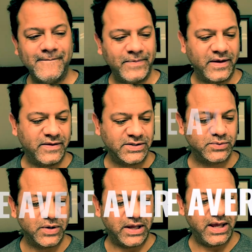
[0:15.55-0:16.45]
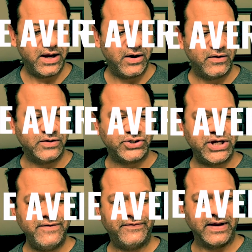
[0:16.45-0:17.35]
Now this one here, the
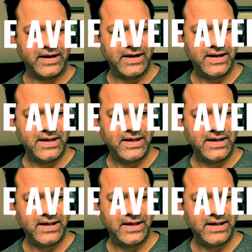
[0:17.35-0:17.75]
Chieftain